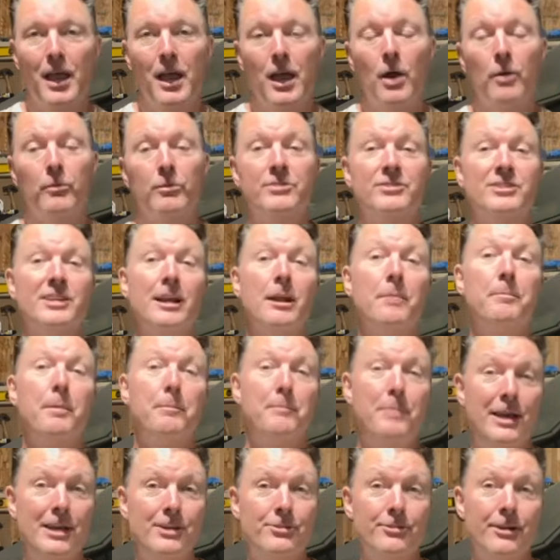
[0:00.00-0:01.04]
We've set up a
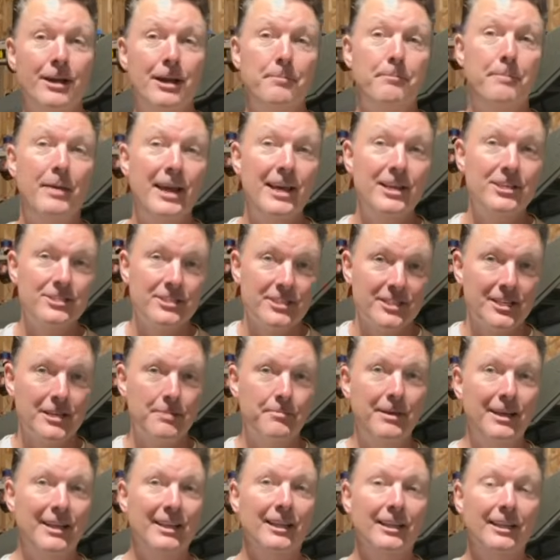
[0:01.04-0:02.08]
Patreon page. It's going to
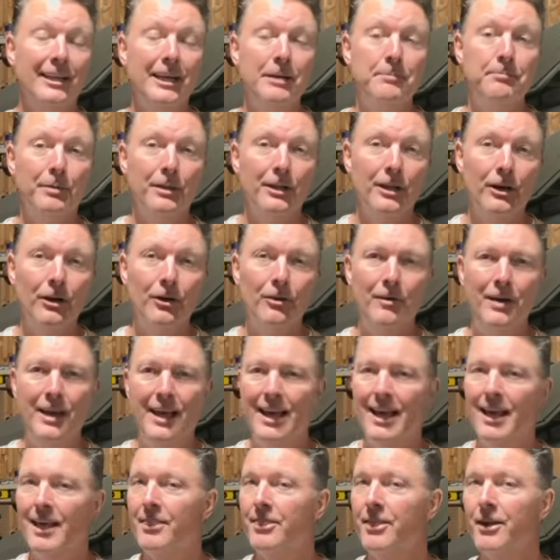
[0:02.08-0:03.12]
be in the link below.
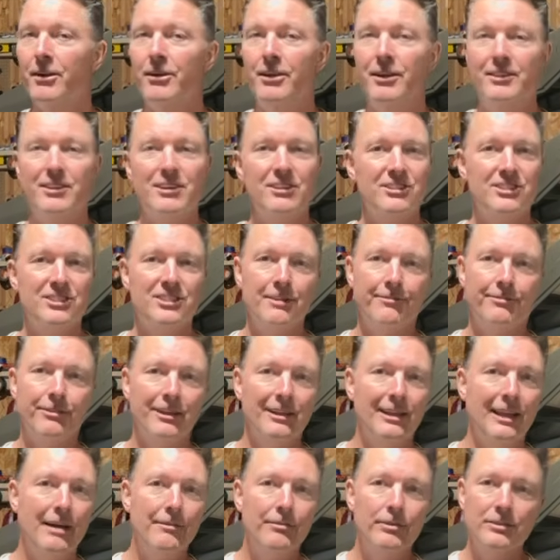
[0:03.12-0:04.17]
There's
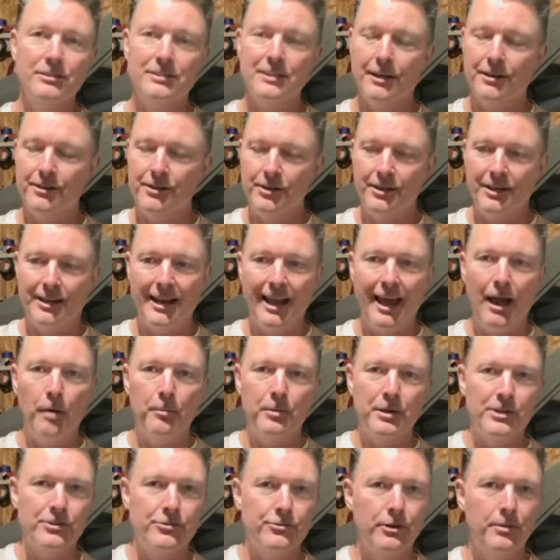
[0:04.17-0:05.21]
different levels that you can help
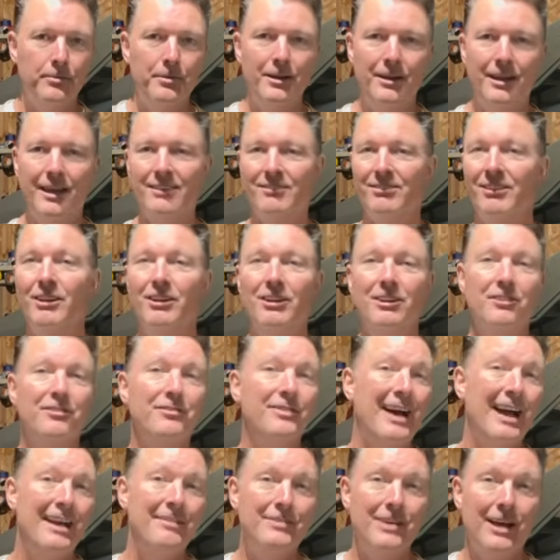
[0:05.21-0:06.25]
contribute, as little as
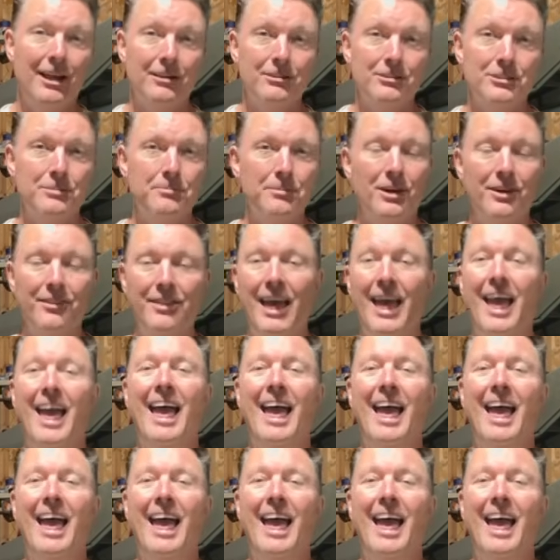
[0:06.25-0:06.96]
$5 a month.